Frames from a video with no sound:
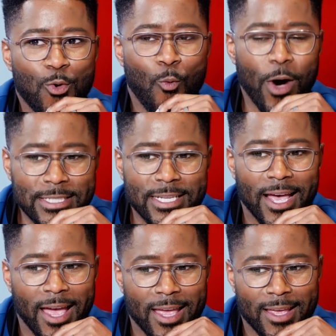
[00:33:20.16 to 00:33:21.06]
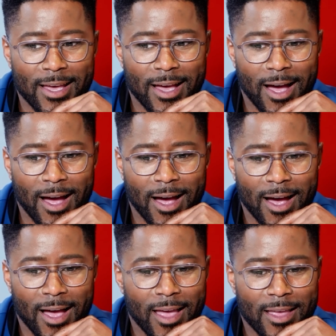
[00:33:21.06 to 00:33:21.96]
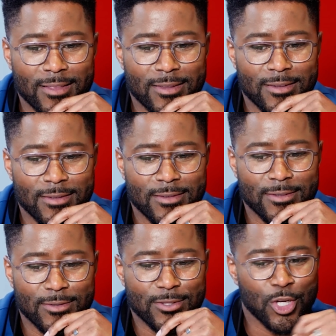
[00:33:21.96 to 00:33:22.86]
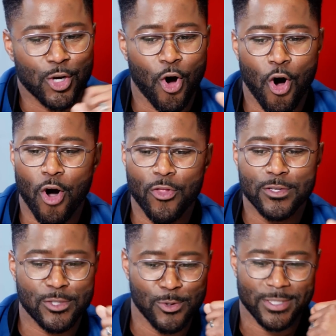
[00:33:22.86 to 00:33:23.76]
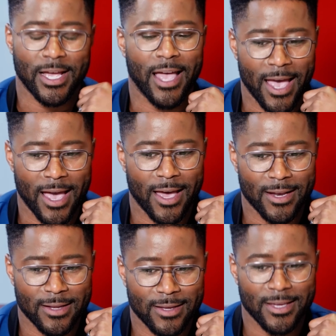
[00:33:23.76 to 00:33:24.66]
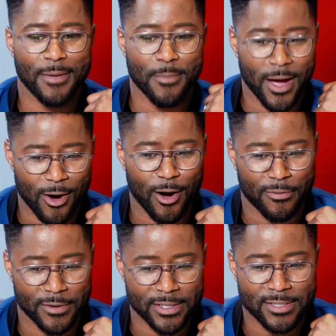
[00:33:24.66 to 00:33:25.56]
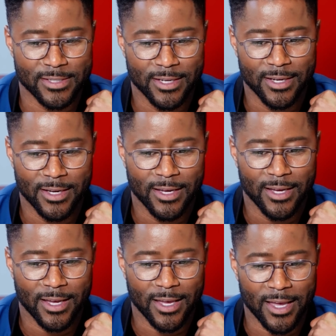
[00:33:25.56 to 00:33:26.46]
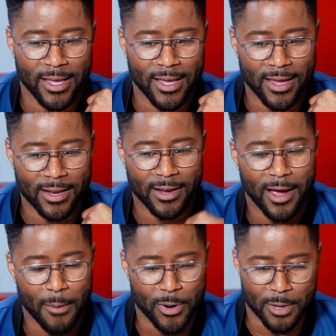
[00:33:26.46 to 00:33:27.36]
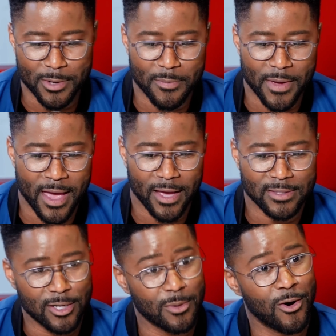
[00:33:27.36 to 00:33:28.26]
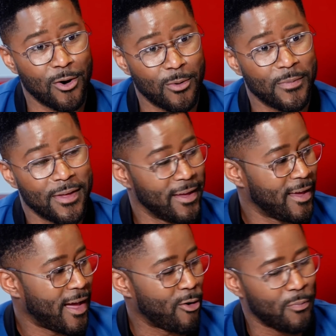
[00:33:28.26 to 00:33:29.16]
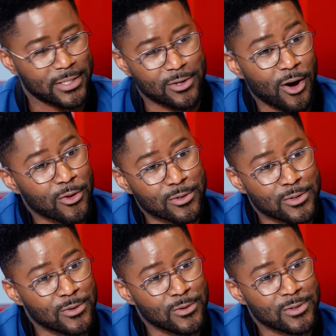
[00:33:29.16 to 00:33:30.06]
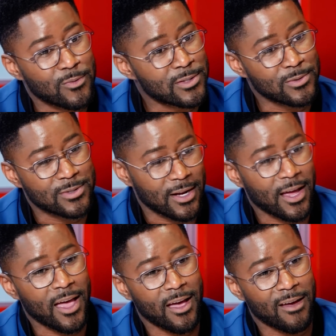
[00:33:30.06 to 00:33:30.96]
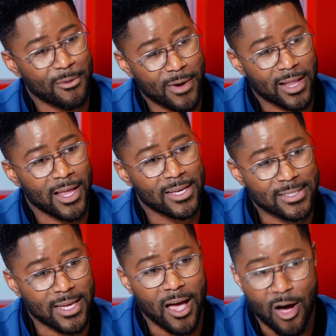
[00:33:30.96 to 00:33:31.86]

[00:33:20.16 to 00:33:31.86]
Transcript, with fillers: one day I took all the suits I had in my office and I put them in a bag, took them home. I replaced all those suits with suits that I have in my closet at